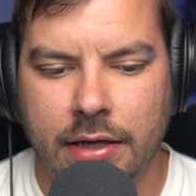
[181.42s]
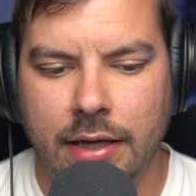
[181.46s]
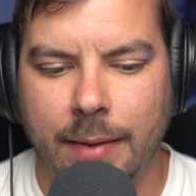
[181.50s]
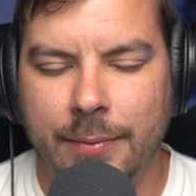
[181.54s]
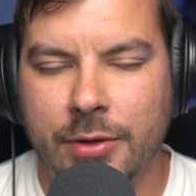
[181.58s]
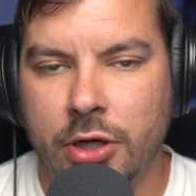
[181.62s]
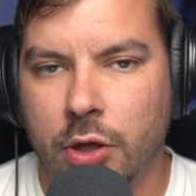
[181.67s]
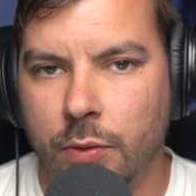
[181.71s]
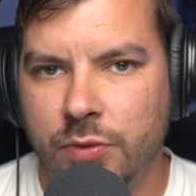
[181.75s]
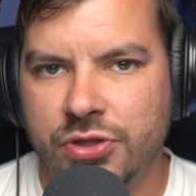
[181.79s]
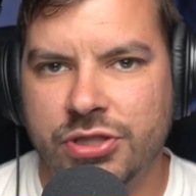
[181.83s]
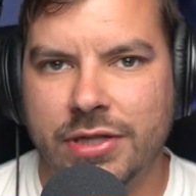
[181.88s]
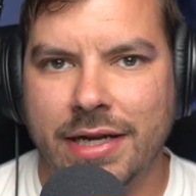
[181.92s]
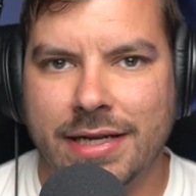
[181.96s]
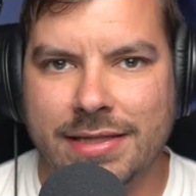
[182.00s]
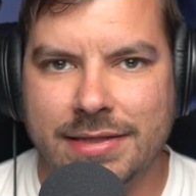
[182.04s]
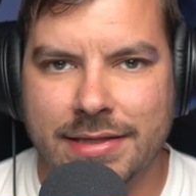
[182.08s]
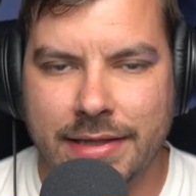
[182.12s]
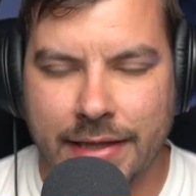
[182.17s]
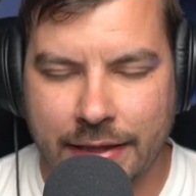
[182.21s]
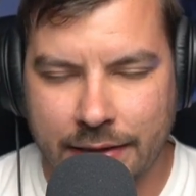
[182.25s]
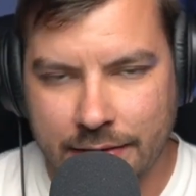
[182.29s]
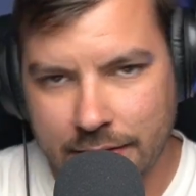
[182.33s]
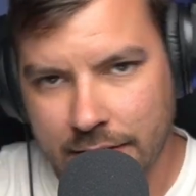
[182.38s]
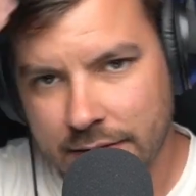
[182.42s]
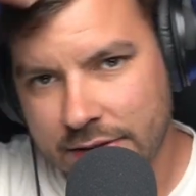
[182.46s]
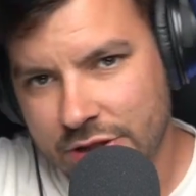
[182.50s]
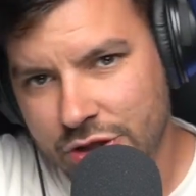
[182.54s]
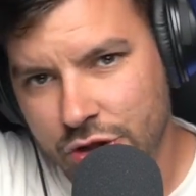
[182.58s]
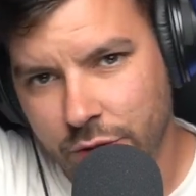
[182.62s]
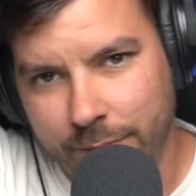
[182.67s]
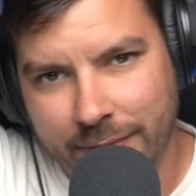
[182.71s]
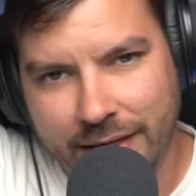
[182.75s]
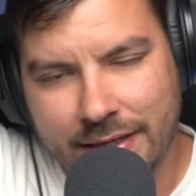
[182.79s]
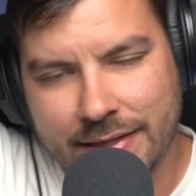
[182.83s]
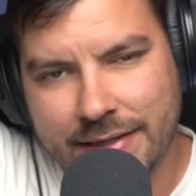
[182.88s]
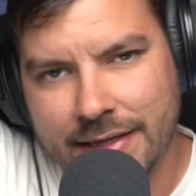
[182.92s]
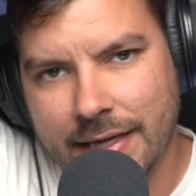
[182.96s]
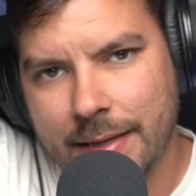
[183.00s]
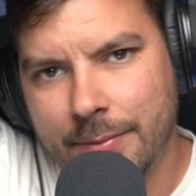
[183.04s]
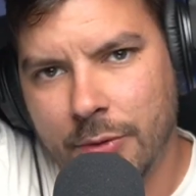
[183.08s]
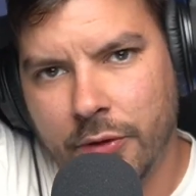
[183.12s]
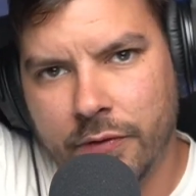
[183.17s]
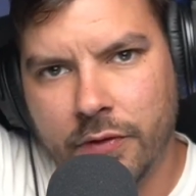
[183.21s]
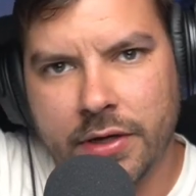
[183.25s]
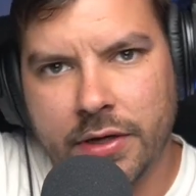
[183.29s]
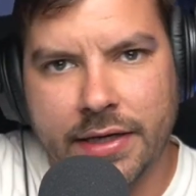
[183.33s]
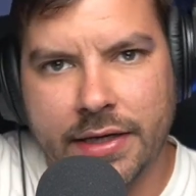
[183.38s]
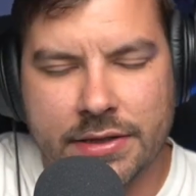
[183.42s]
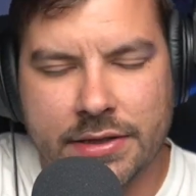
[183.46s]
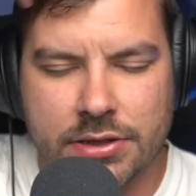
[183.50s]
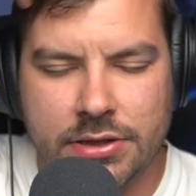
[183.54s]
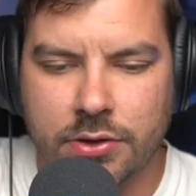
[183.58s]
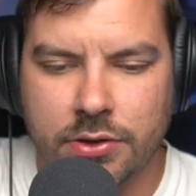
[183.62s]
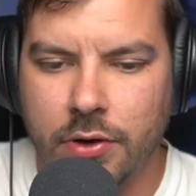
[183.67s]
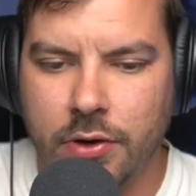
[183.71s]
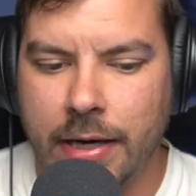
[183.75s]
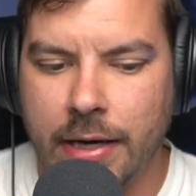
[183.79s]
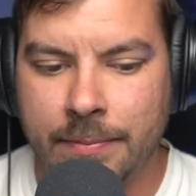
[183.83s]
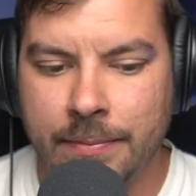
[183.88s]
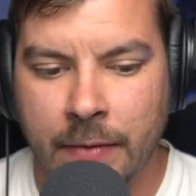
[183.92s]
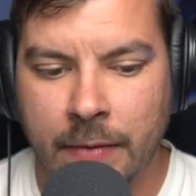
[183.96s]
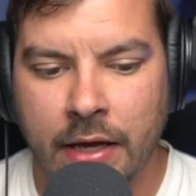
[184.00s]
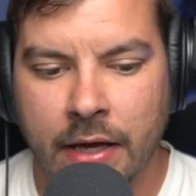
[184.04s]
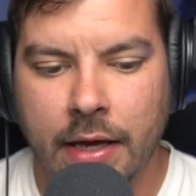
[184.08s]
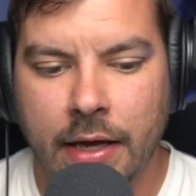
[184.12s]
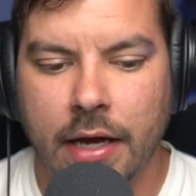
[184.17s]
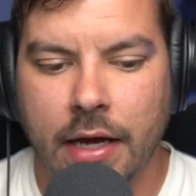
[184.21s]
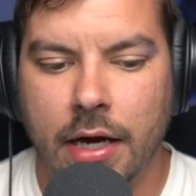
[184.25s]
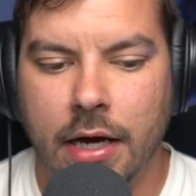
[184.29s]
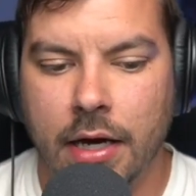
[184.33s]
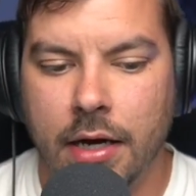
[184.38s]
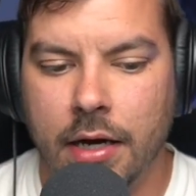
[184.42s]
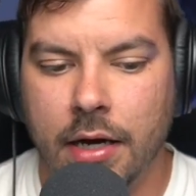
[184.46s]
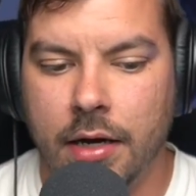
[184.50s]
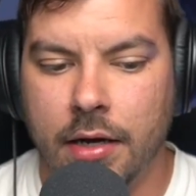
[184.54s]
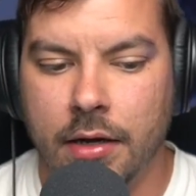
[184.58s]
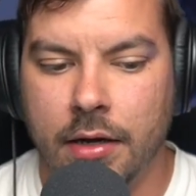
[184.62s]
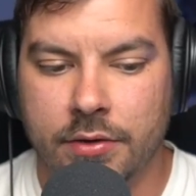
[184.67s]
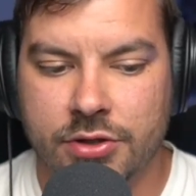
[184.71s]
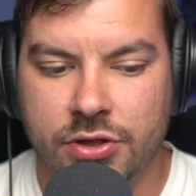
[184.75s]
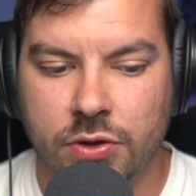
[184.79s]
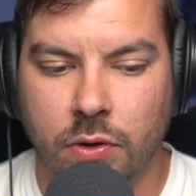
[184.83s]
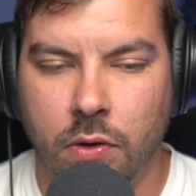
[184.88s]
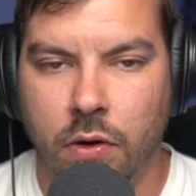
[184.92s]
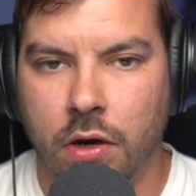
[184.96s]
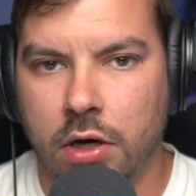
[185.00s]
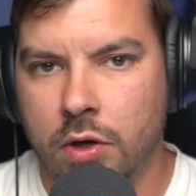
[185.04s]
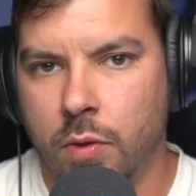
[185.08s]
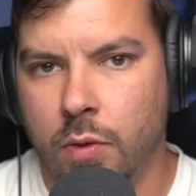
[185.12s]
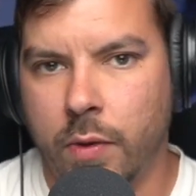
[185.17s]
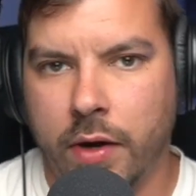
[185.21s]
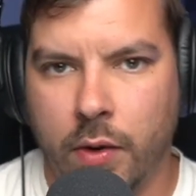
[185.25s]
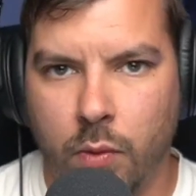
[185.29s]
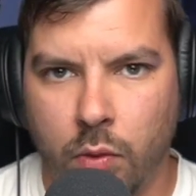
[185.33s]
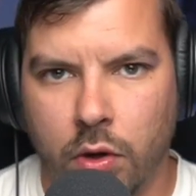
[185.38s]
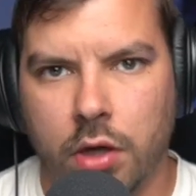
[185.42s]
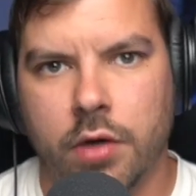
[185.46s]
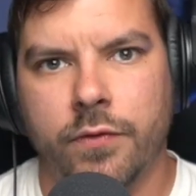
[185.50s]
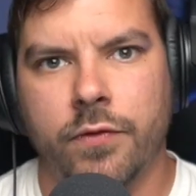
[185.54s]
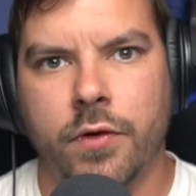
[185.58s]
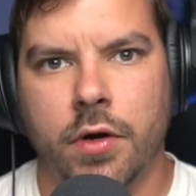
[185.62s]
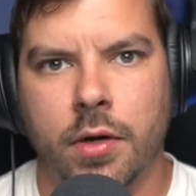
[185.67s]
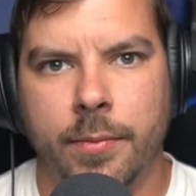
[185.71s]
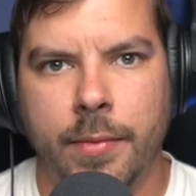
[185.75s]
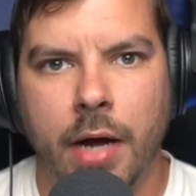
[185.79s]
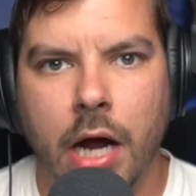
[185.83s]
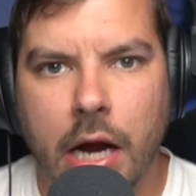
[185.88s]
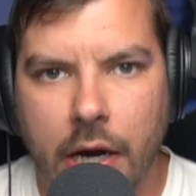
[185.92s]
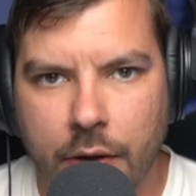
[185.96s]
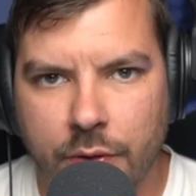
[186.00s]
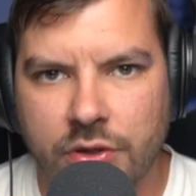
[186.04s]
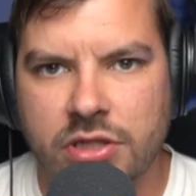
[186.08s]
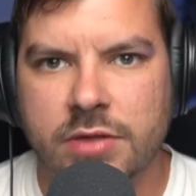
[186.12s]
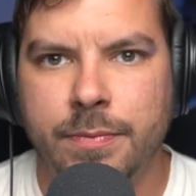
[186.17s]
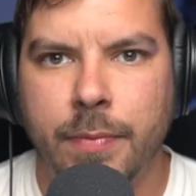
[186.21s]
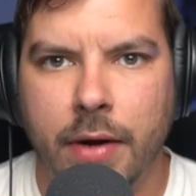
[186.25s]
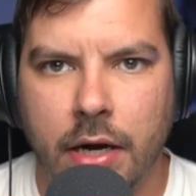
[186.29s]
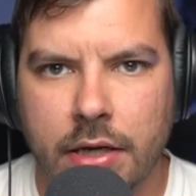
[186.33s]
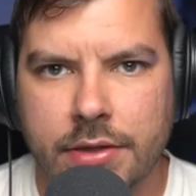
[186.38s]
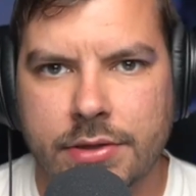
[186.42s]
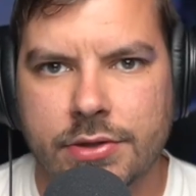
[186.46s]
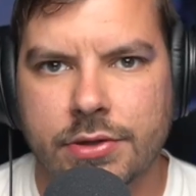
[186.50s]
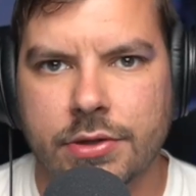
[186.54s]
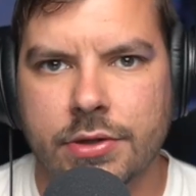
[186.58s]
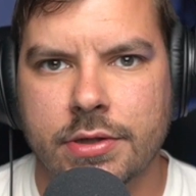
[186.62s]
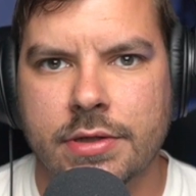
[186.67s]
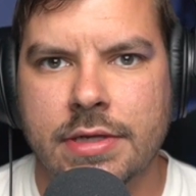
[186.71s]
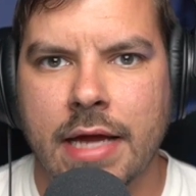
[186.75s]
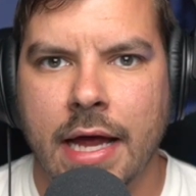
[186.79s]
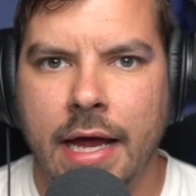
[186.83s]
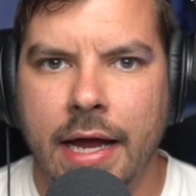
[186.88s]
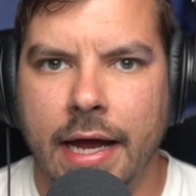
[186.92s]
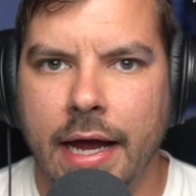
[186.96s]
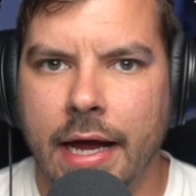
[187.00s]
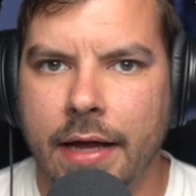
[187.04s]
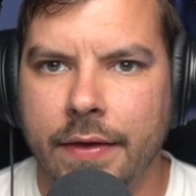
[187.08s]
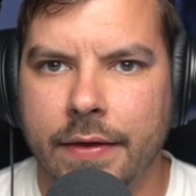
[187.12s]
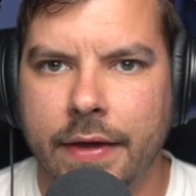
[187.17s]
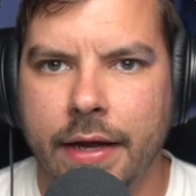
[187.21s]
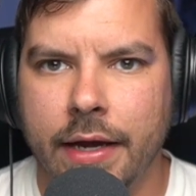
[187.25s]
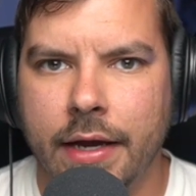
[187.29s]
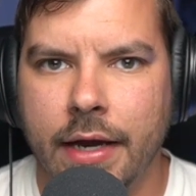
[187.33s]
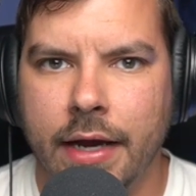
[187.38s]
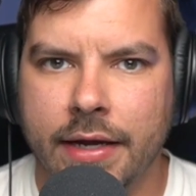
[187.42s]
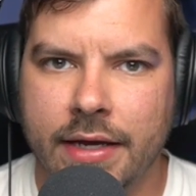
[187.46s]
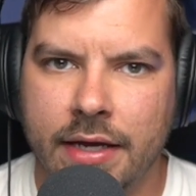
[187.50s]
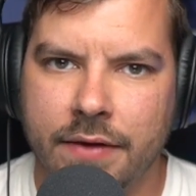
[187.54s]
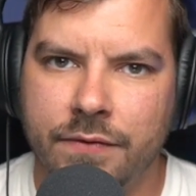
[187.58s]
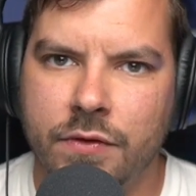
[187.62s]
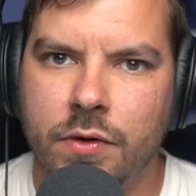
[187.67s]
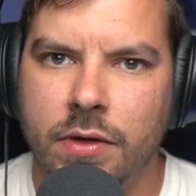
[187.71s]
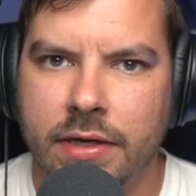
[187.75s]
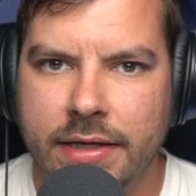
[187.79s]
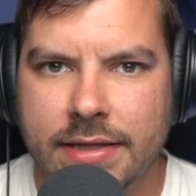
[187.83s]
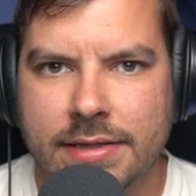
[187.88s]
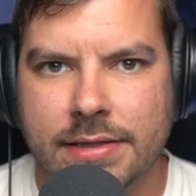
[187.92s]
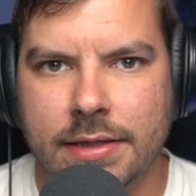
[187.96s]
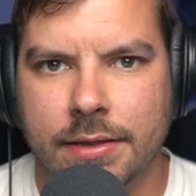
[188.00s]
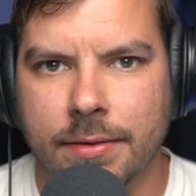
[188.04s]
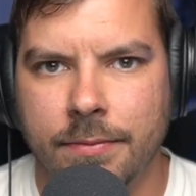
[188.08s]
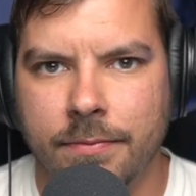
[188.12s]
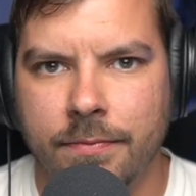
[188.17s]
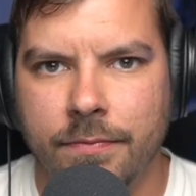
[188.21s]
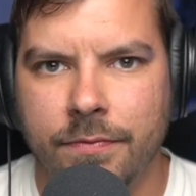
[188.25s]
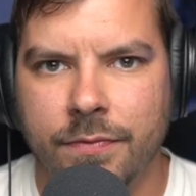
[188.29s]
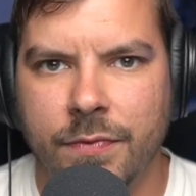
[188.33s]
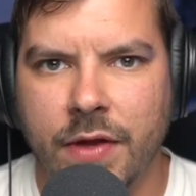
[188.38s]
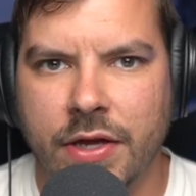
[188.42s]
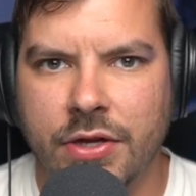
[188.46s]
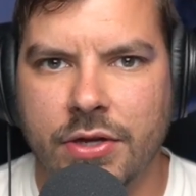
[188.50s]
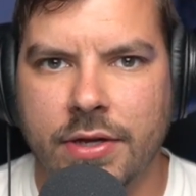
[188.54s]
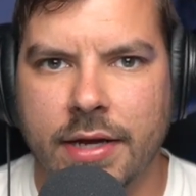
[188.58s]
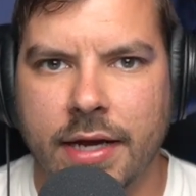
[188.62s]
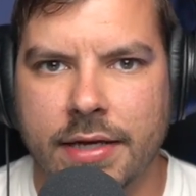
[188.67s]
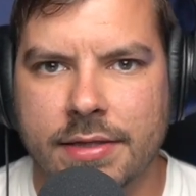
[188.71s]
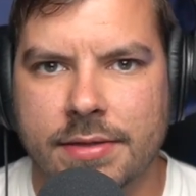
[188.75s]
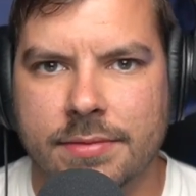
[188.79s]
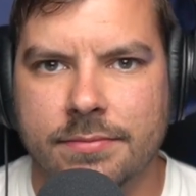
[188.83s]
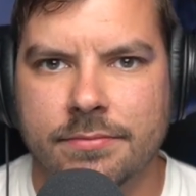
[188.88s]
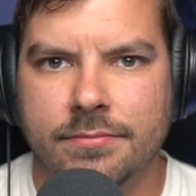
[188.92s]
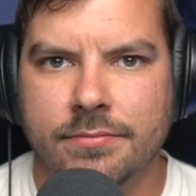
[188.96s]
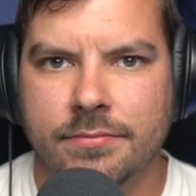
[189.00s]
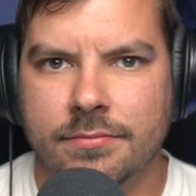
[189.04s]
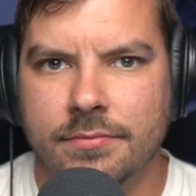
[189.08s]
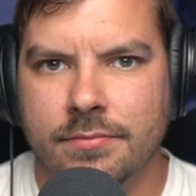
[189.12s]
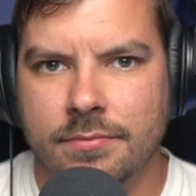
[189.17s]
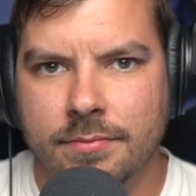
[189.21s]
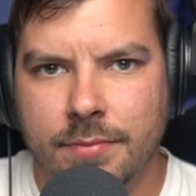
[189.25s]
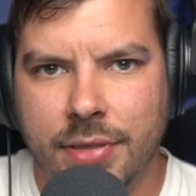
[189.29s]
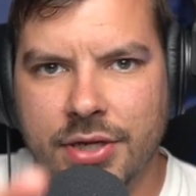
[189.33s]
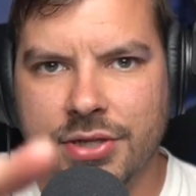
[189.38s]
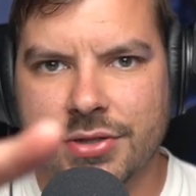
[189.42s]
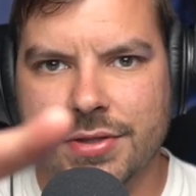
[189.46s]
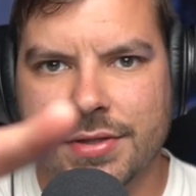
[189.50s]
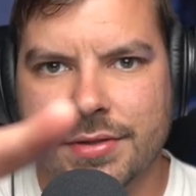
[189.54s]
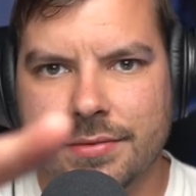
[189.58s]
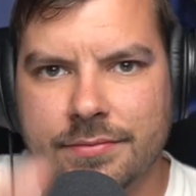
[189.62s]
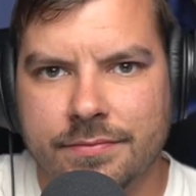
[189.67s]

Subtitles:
me know what you guys think. Shoot me a DM over on Instagram. So a quick word from our sponsors, and then I give you Lisa. Thank you guys. Peace.